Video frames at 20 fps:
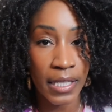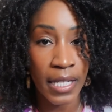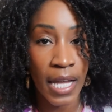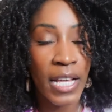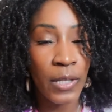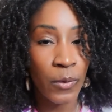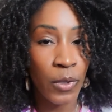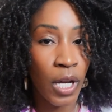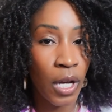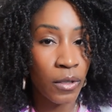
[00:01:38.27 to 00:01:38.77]

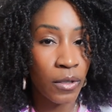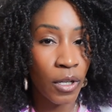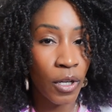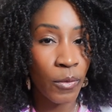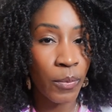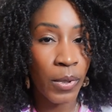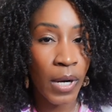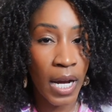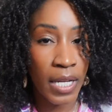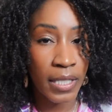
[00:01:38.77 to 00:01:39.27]
As we all know,
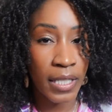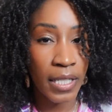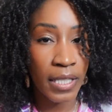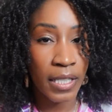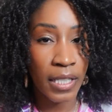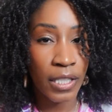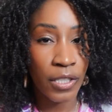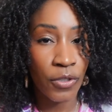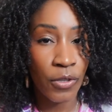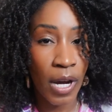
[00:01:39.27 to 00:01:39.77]

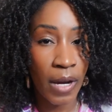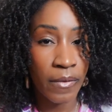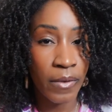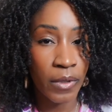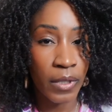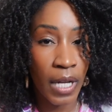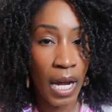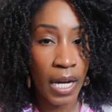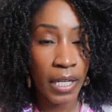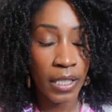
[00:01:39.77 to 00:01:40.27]
processing travel
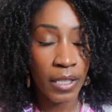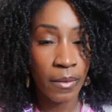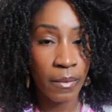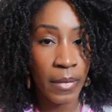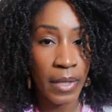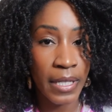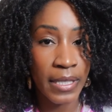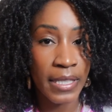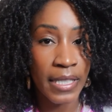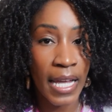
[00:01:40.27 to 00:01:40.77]

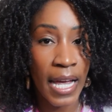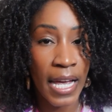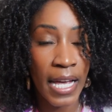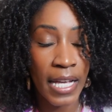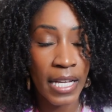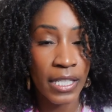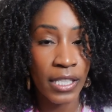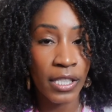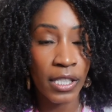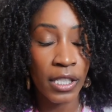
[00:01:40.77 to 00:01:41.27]
documents
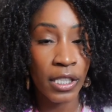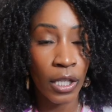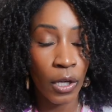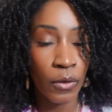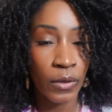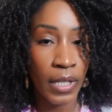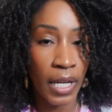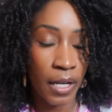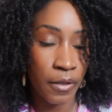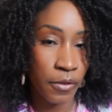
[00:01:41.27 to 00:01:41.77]
has
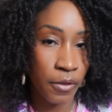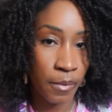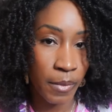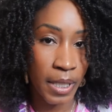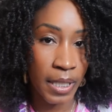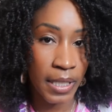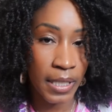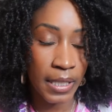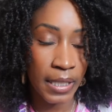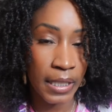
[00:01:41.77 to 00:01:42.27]
slowed down
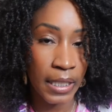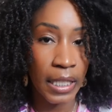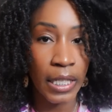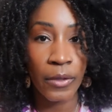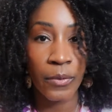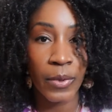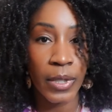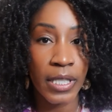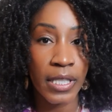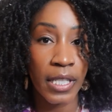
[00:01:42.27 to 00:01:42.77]
tremendously
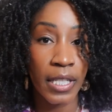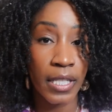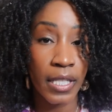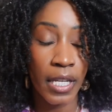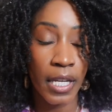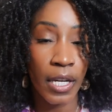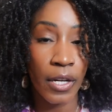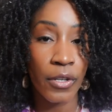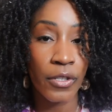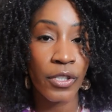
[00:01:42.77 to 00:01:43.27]
in recent
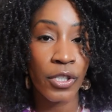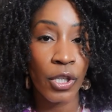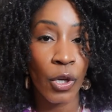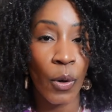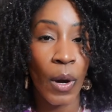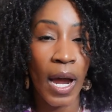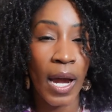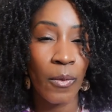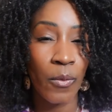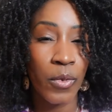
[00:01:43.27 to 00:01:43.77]
years, so
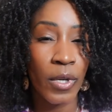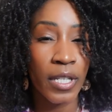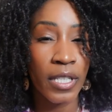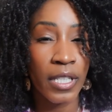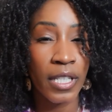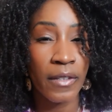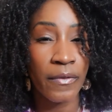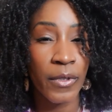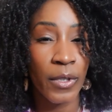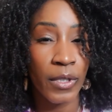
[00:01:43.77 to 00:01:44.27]
I would
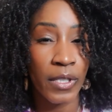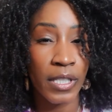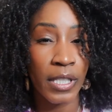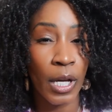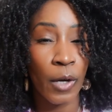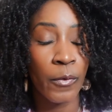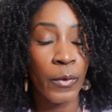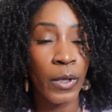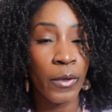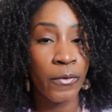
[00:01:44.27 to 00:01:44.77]
give
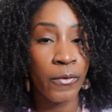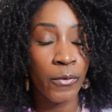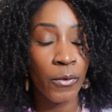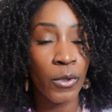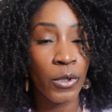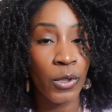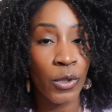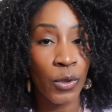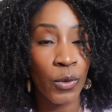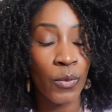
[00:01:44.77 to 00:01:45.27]
yourself a
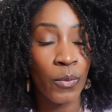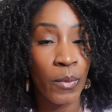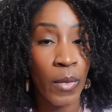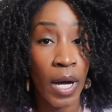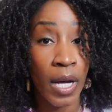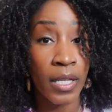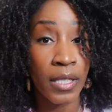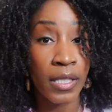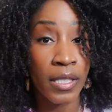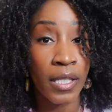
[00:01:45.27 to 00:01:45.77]
full 2
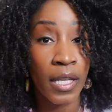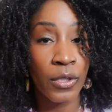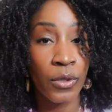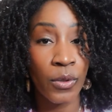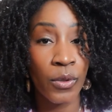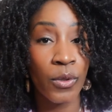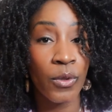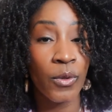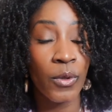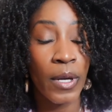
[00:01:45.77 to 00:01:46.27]
months
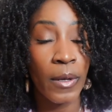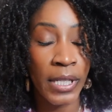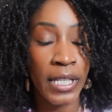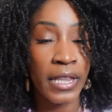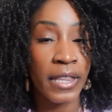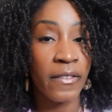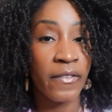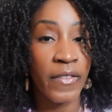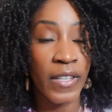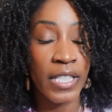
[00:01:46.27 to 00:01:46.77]
to
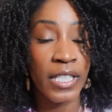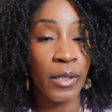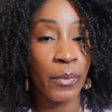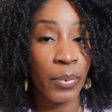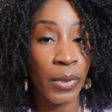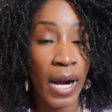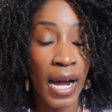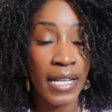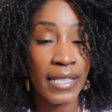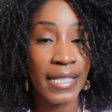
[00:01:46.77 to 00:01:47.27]
get the visa
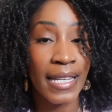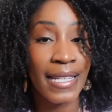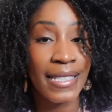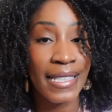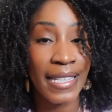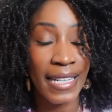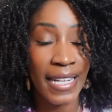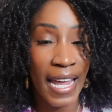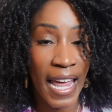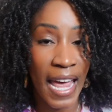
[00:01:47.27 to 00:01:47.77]
processed
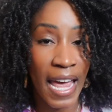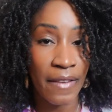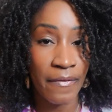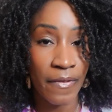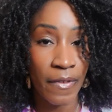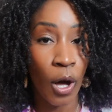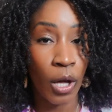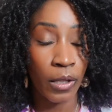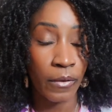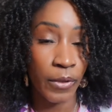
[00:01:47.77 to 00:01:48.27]
and have
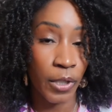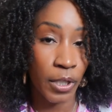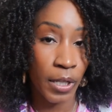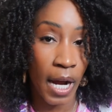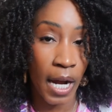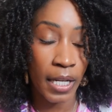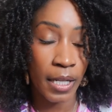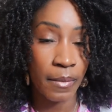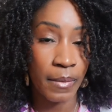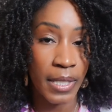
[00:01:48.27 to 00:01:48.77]
all of your
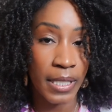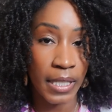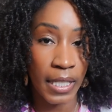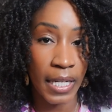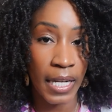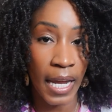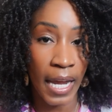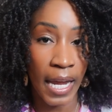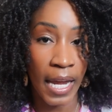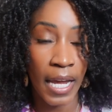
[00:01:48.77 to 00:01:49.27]
documents in
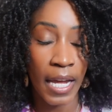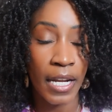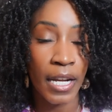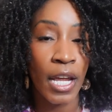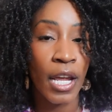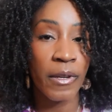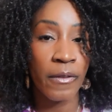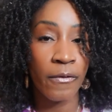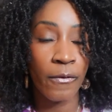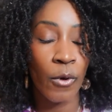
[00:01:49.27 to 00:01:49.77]
hand
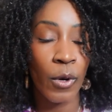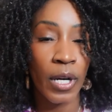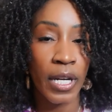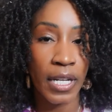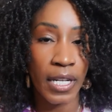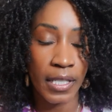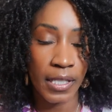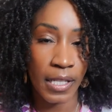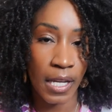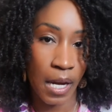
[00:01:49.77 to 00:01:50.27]
before it
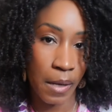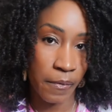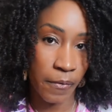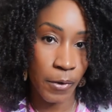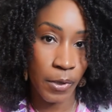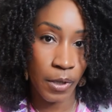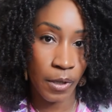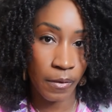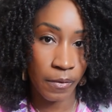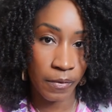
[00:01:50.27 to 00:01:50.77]
is time for
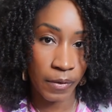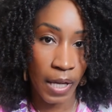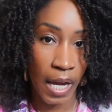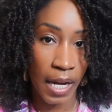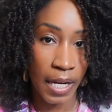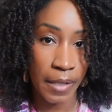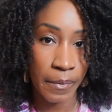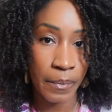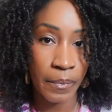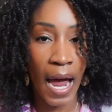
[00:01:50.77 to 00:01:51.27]
your
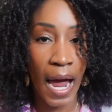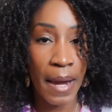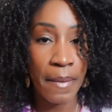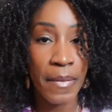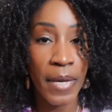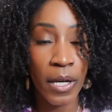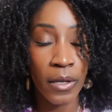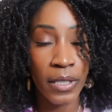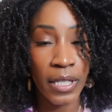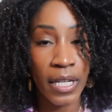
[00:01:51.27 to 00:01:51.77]
flight. I
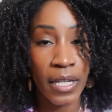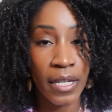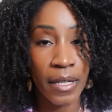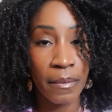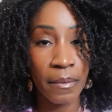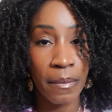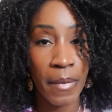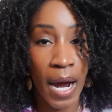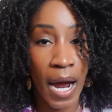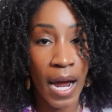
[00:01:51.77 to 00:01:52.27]
mailed
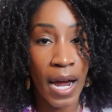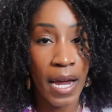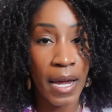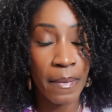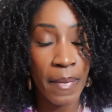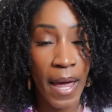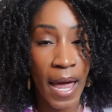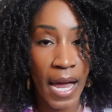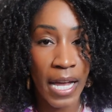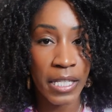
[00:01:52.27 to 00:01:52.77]
in my
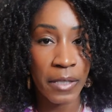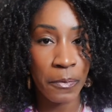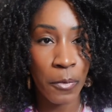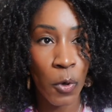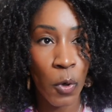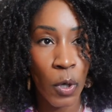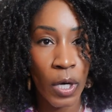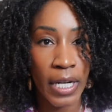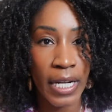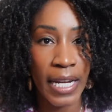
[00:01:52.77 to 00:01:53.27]

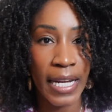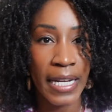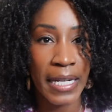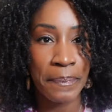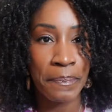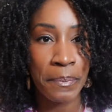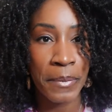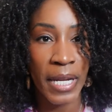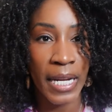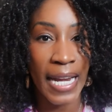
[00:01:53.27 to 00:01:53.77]
passport
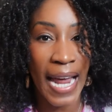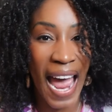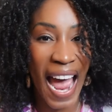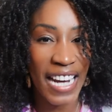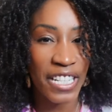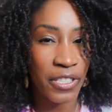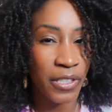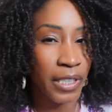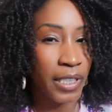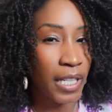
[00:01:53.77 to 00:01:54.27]
and it
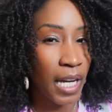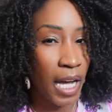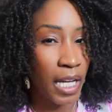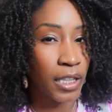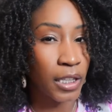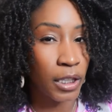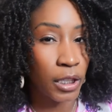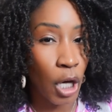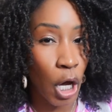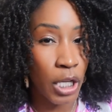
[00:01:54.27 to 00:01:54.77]
actually got
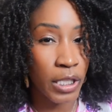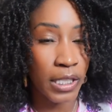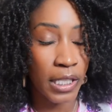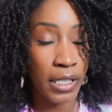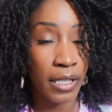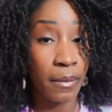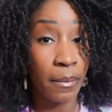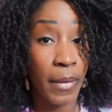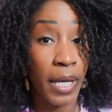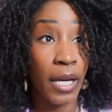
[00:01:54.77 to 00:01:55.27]
lost in
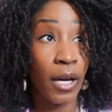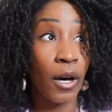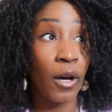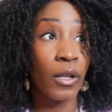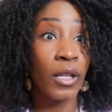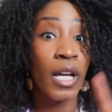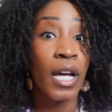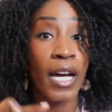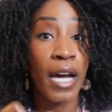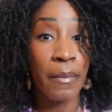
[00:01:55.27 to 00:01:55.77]
the
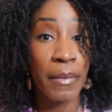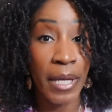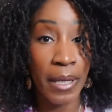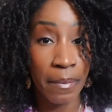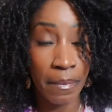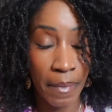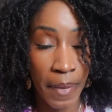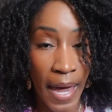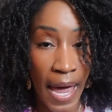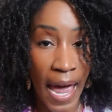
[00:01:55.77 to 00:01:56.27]
mail
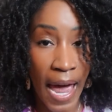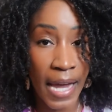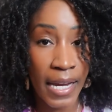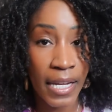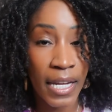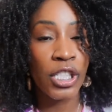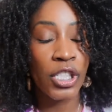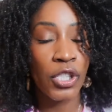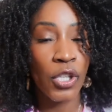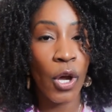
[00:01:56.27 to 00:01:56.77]
coming back.
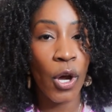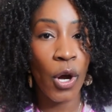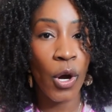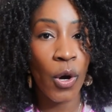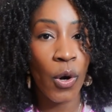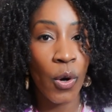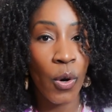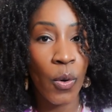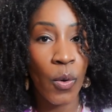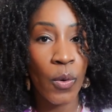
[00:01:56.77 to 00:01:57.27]

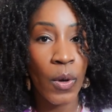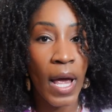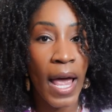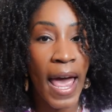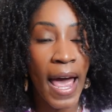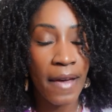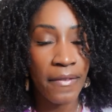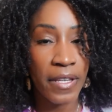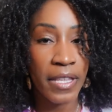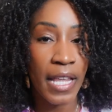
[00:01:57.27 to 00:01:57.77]
So
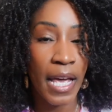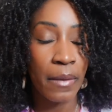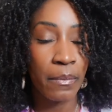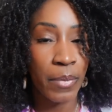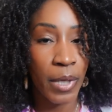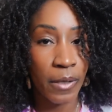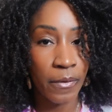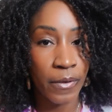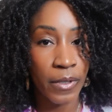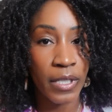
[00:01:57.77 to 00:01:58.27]
having that
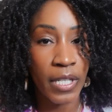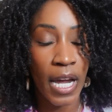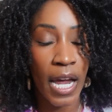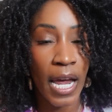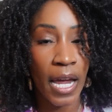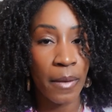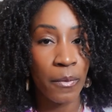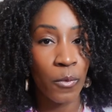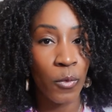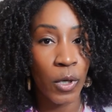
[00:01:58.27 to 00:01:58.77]
buffer
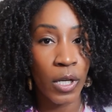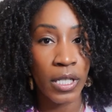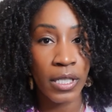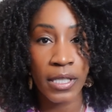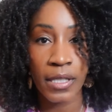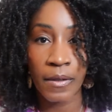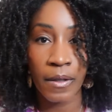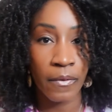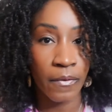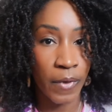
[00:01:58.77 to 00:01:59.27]
time
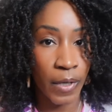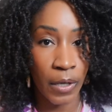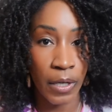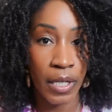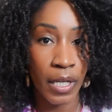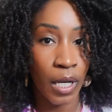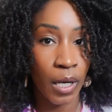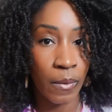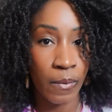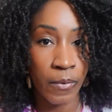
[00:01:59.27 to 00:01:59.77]
was very
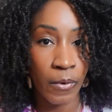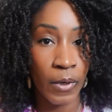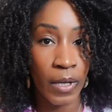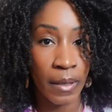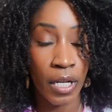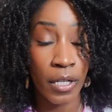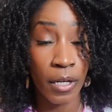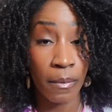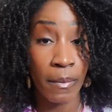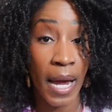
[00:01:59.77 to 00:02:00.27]
helpful
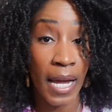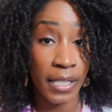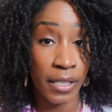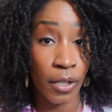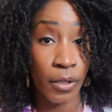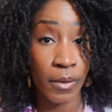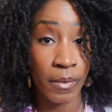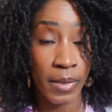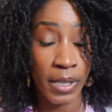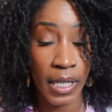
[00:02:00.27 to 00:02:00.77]
under my
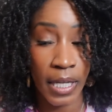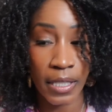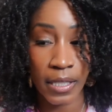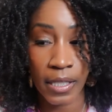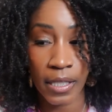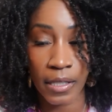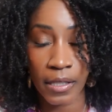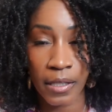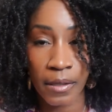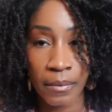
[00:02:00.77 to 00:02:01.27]
circumstances.